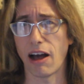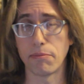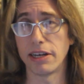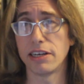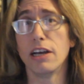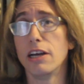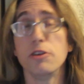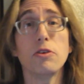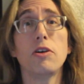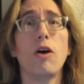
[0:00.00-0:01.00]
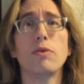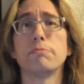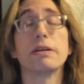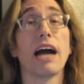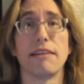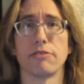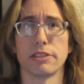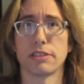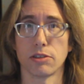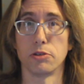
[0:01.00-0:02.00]
I mean, you can always MacGyver a
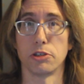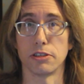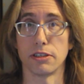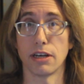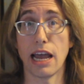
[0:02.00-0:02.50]
solution,